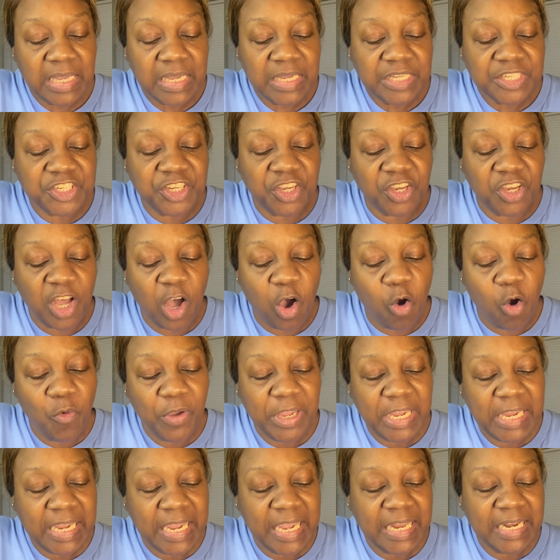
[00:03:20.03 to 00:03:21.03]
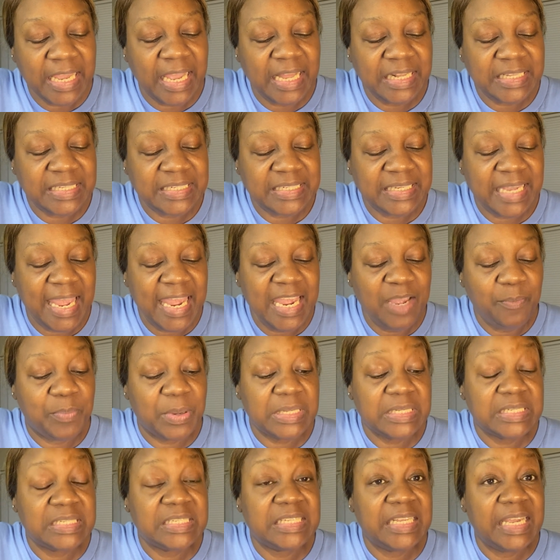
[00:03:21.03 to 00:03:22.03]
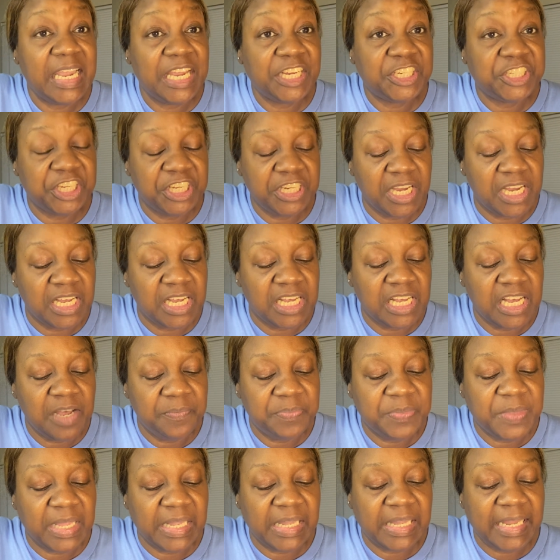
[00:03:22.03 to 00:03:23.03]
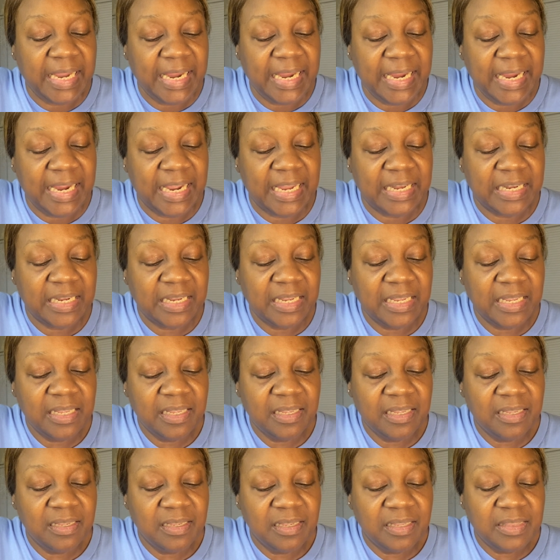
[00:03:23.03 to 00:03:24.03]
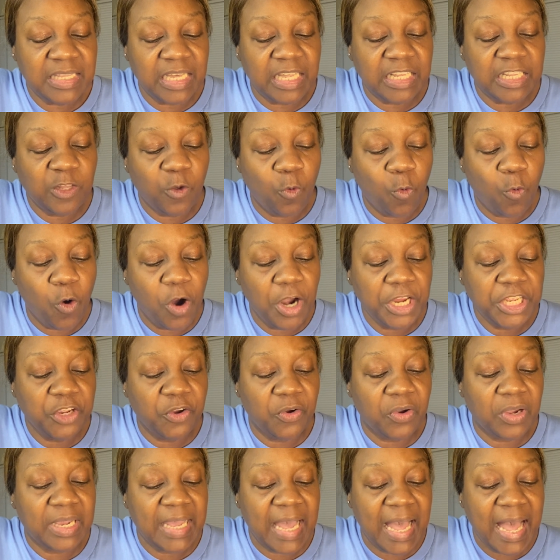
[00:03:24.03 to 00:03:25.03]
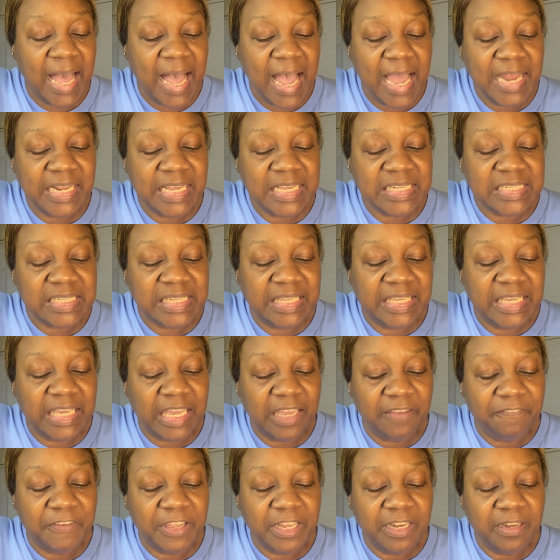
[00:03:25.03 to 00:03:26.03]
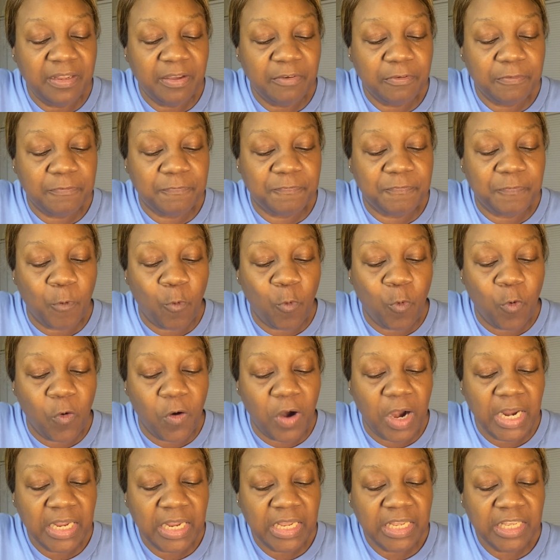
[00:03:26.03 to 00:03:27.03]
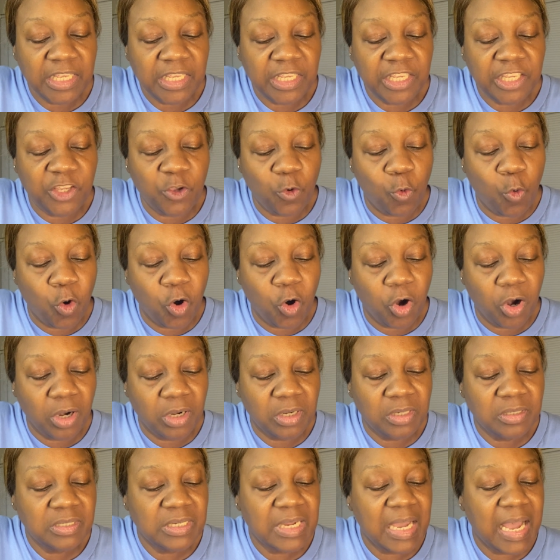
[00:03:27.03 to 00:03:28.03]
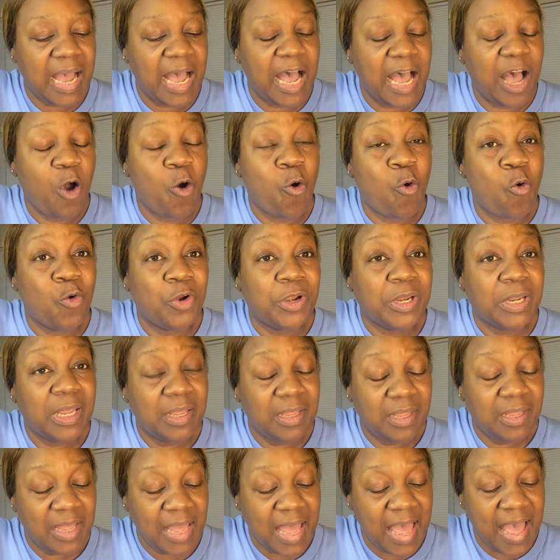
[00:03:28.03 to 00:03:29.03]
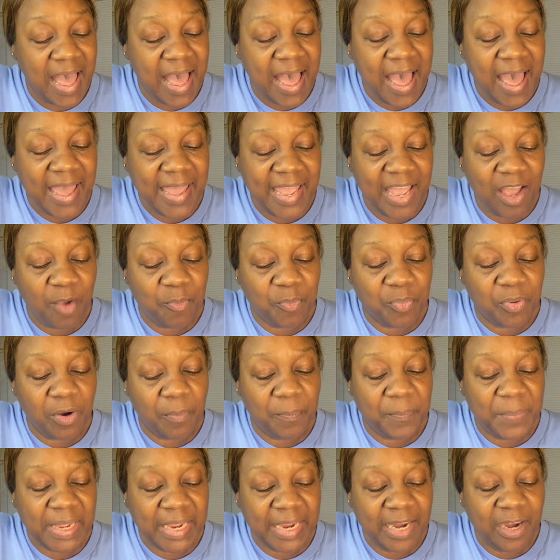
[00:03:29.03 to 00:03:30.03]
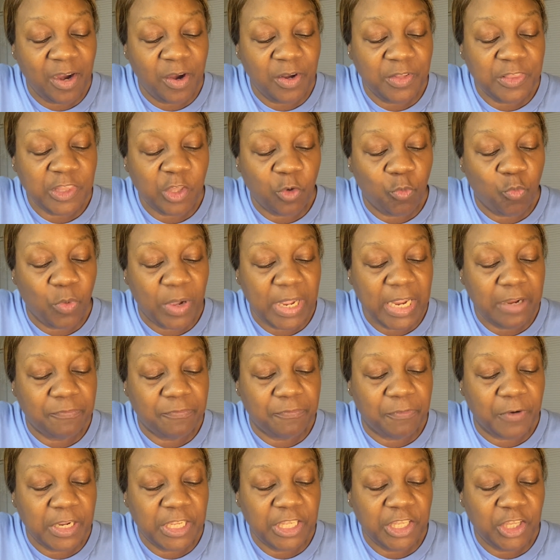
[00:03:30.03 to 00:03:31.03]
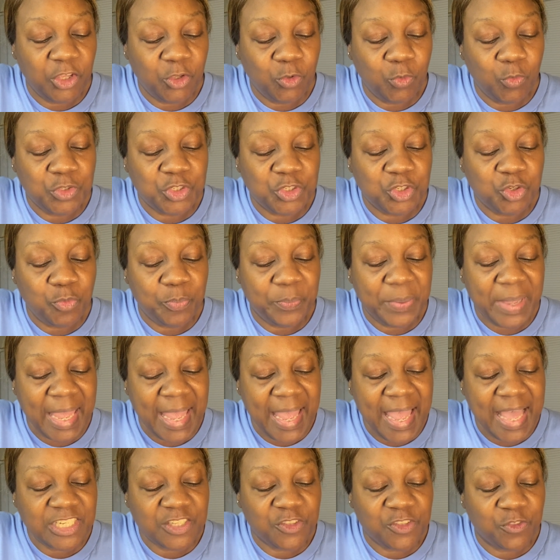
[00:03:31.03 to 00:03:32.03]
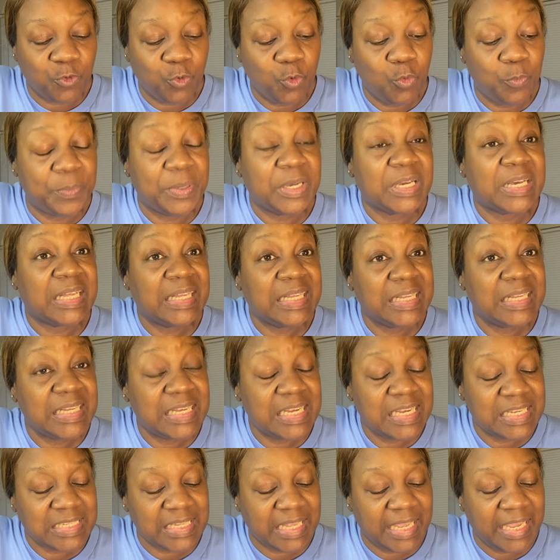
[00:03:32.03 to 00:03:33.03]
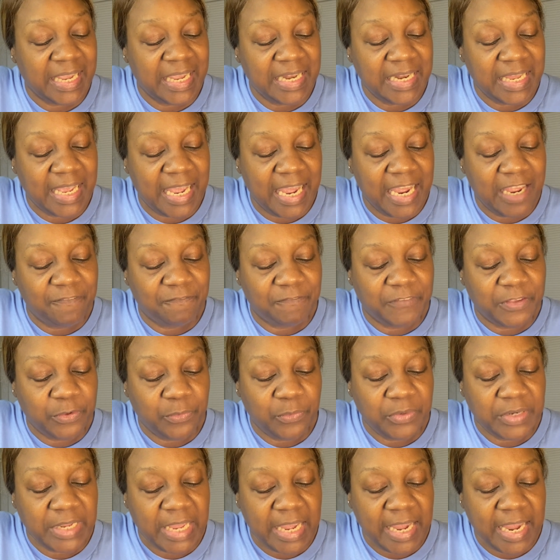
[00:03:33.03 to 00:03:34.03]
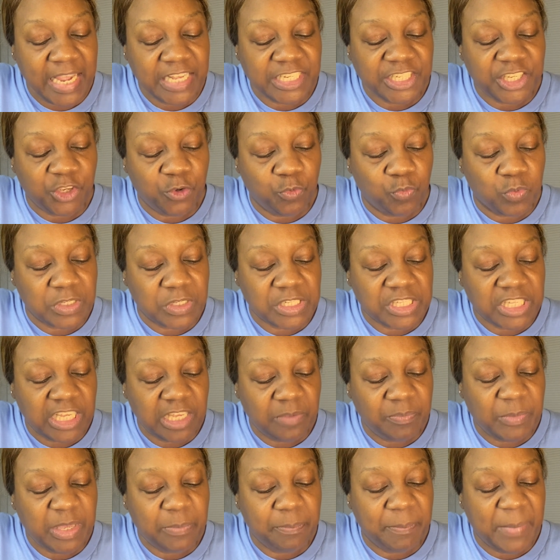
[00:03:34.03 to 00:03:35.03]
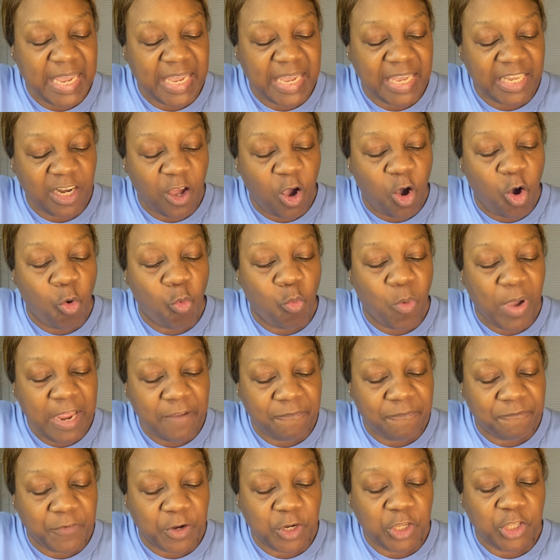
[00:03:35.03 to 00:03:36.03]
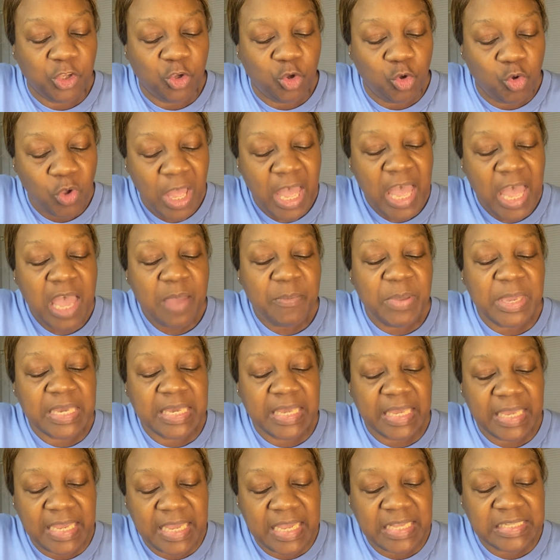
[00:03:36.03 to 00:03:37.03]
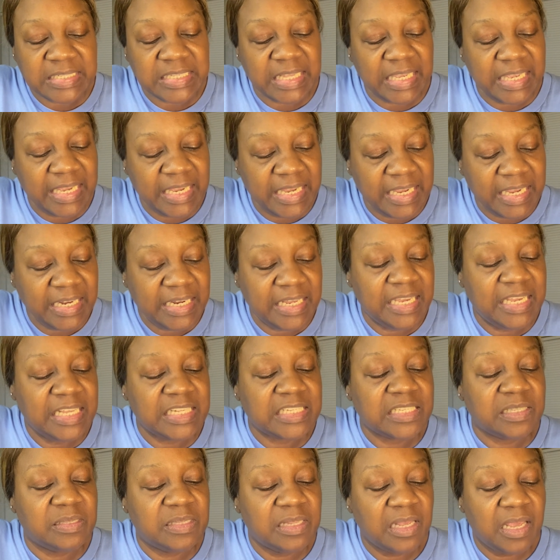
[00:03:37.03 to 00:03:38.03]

to go in and take possession of the land the Lord your God is given for your own. I have prepared the way for you to pass through, because in a few days you will see me making a way for you, because it is